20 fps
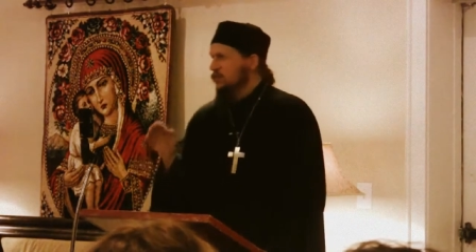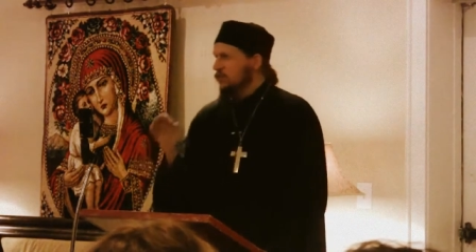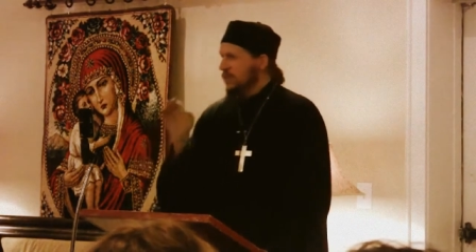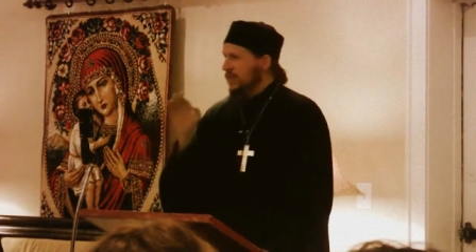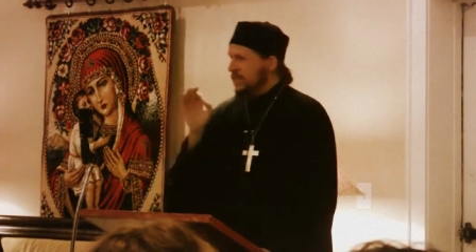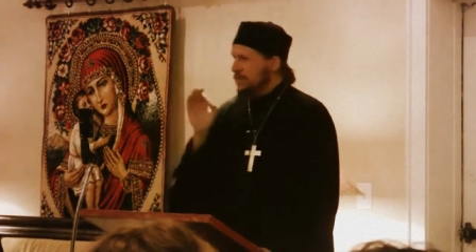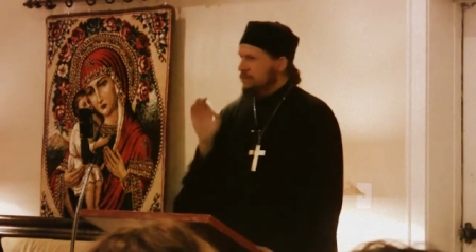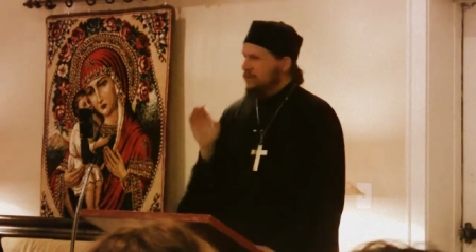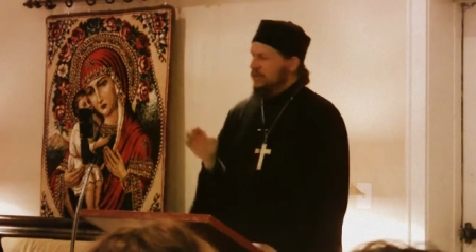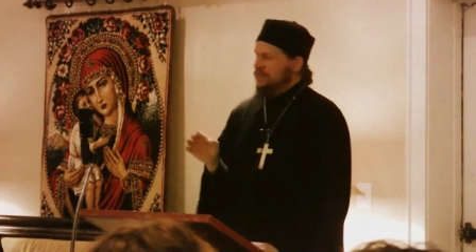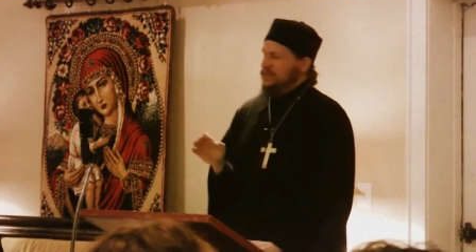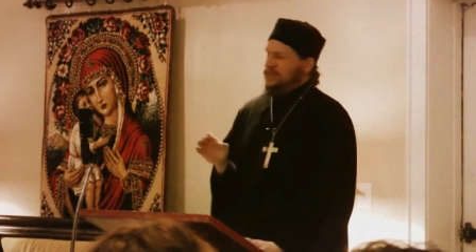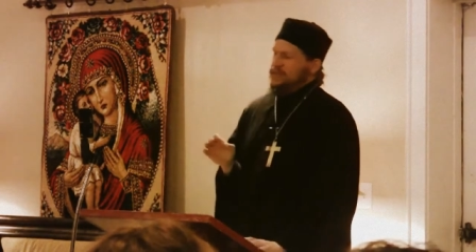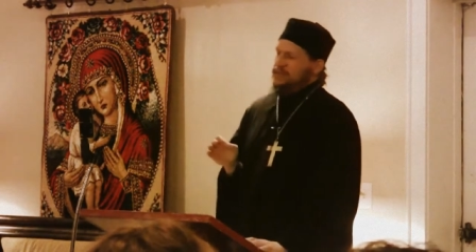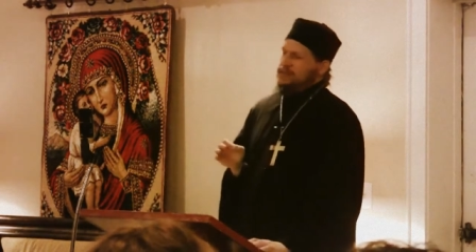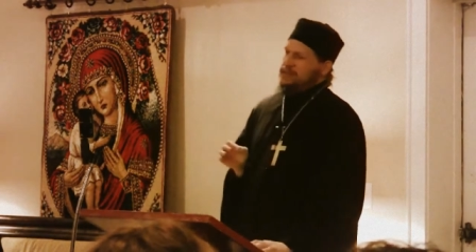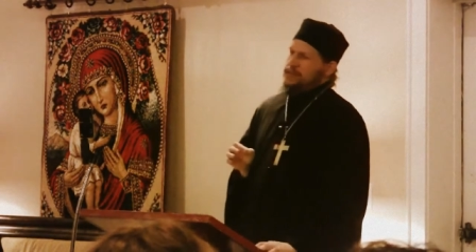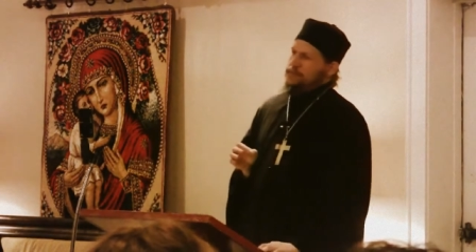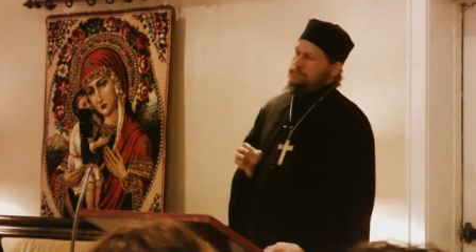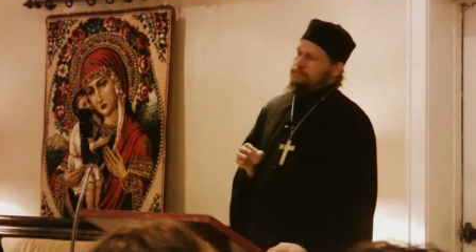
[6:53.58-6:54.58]
to
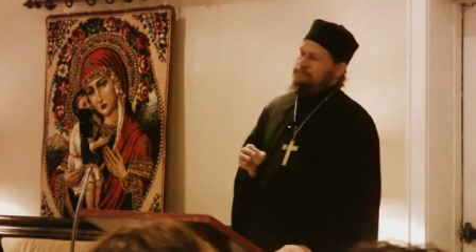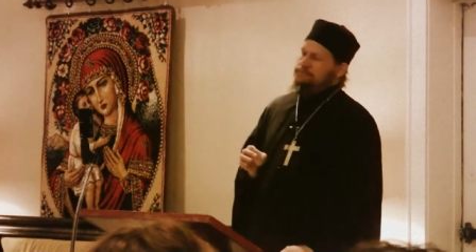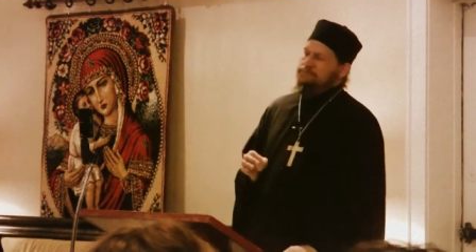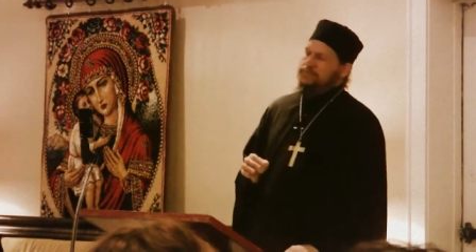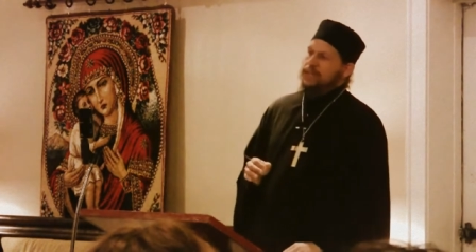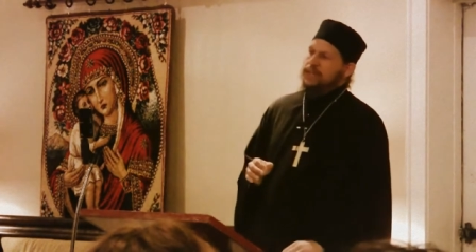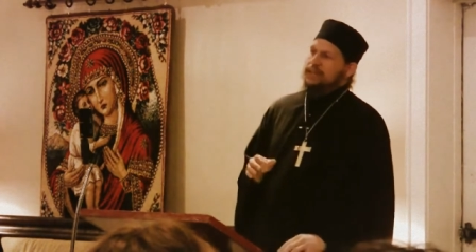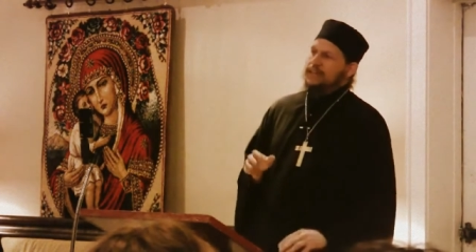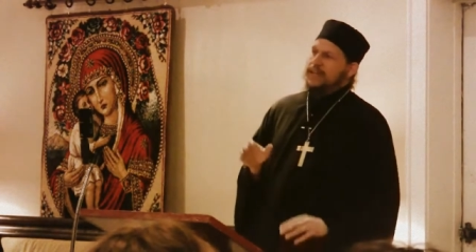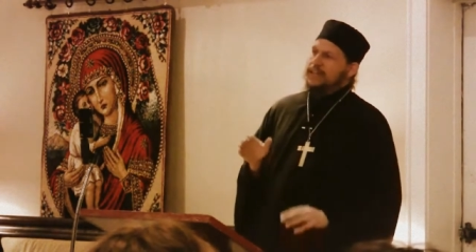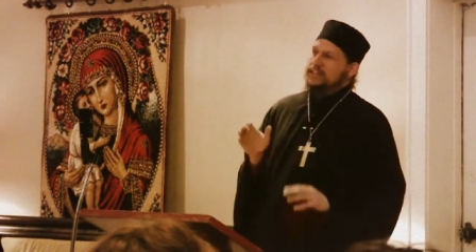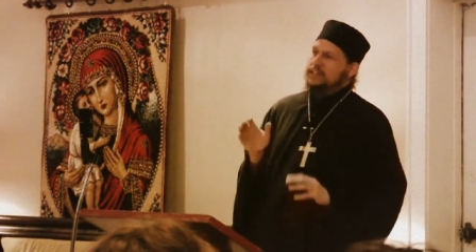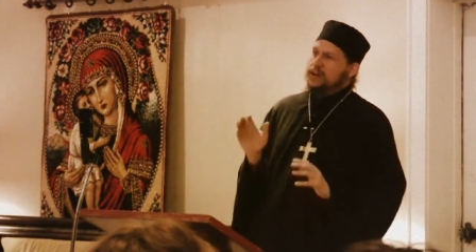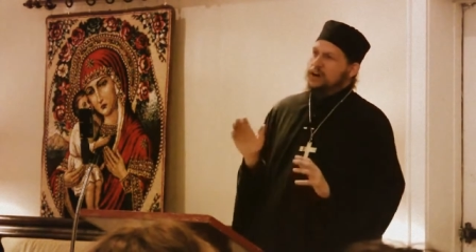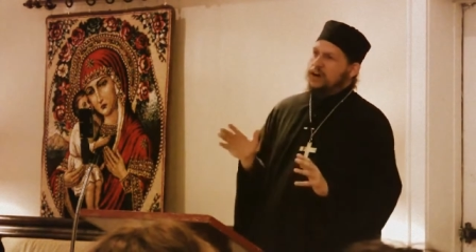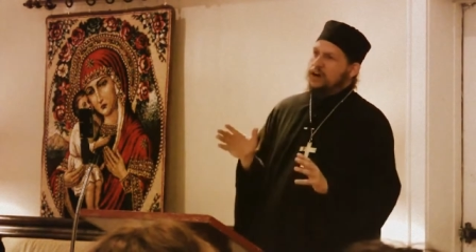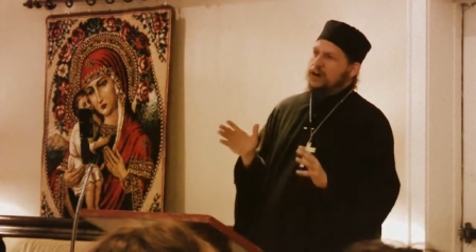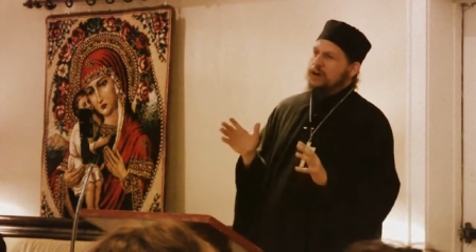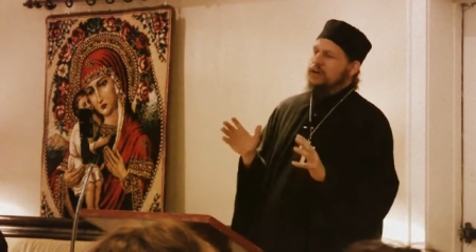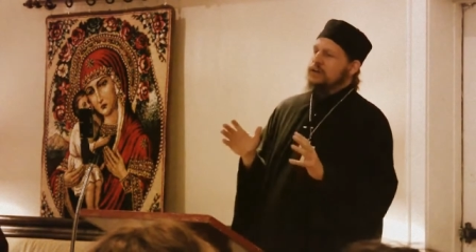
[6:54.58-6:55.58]
imitate them. And that's
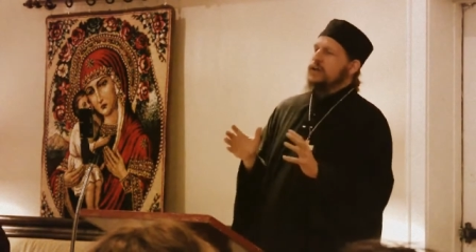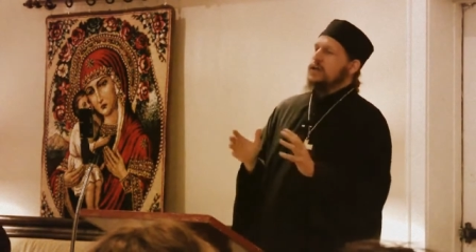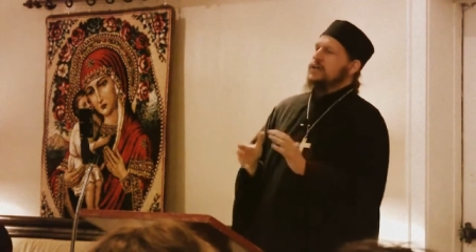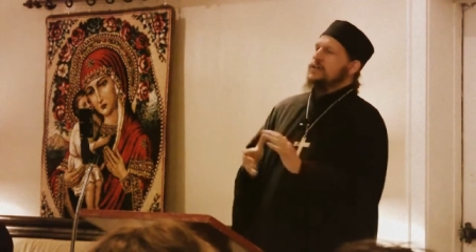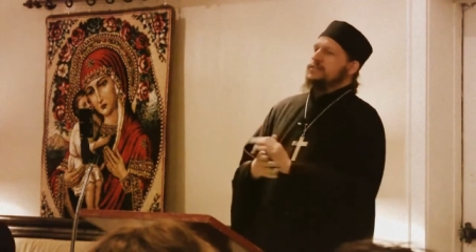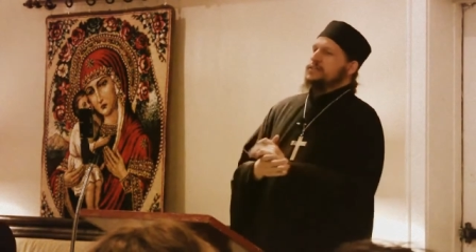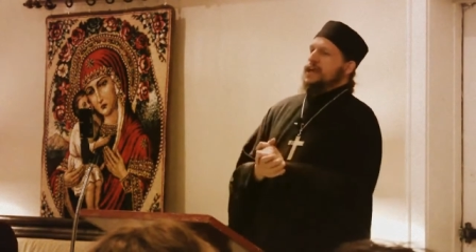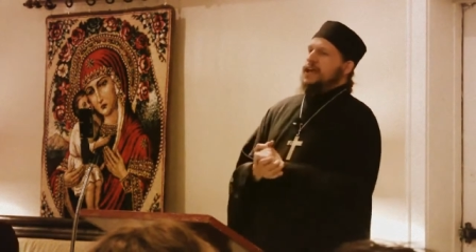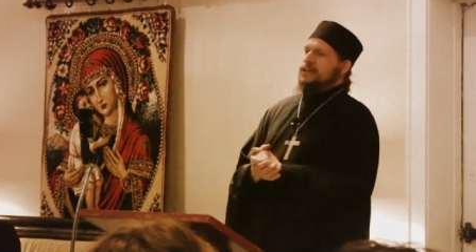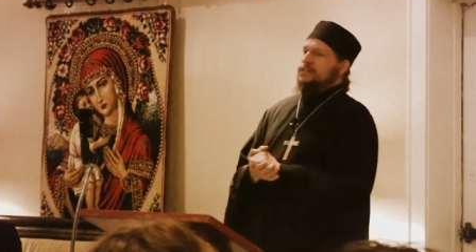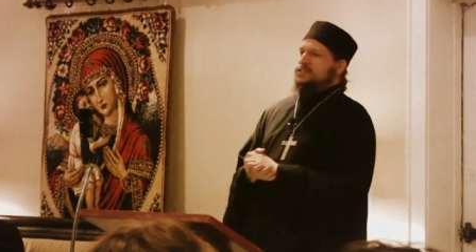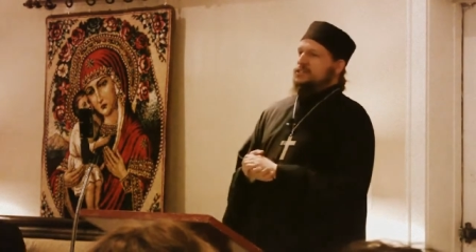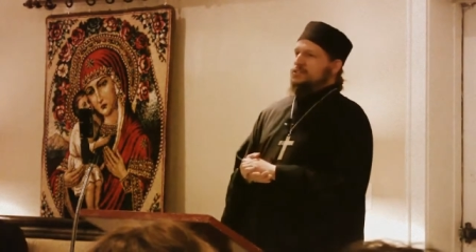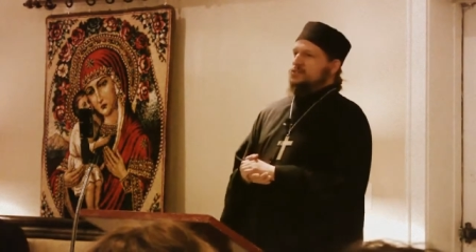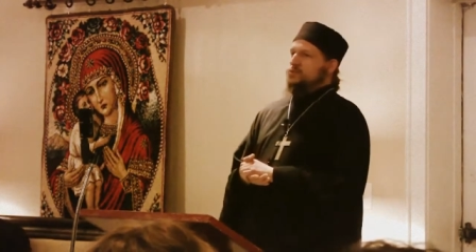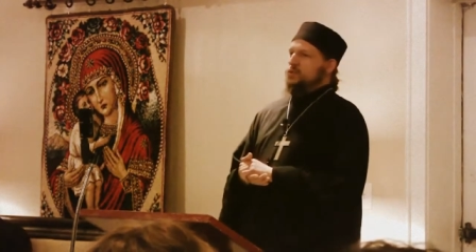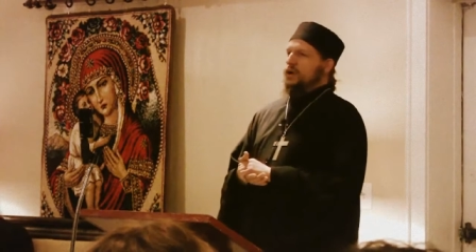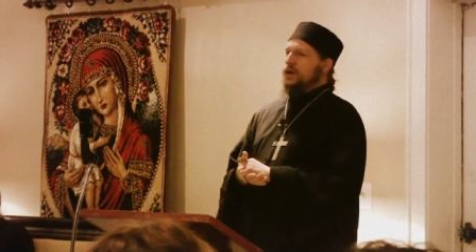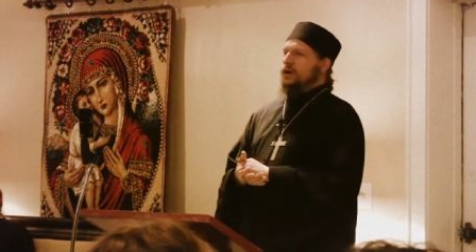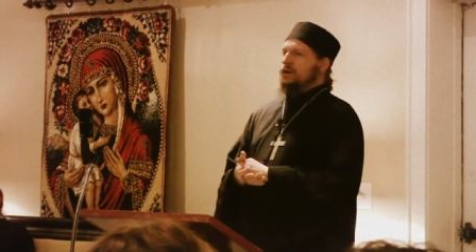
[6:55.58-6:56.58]
our task
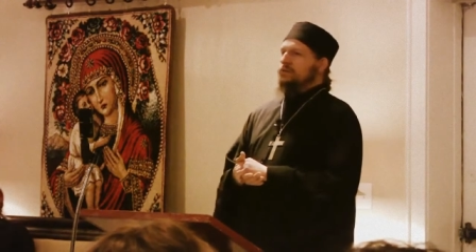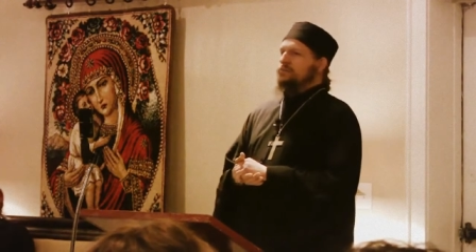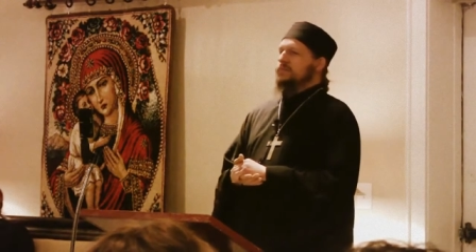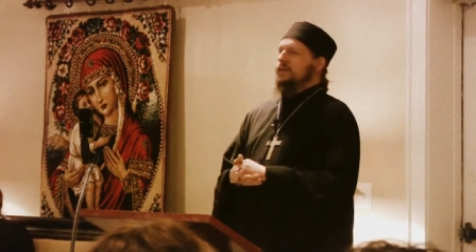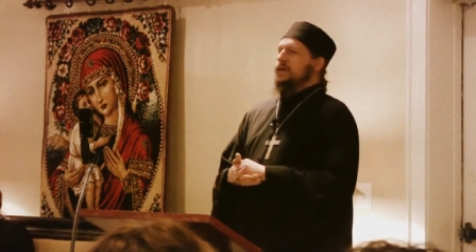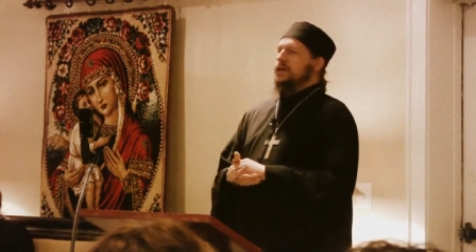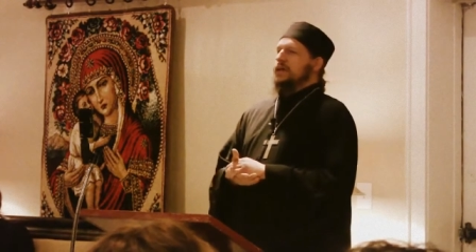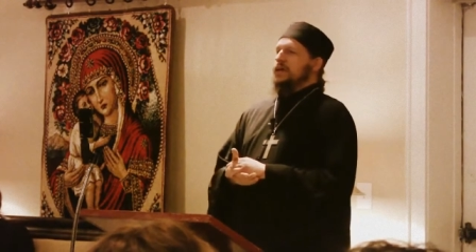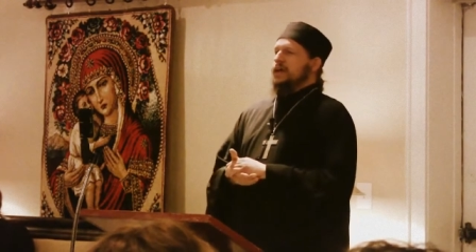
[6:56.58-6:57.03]
as well.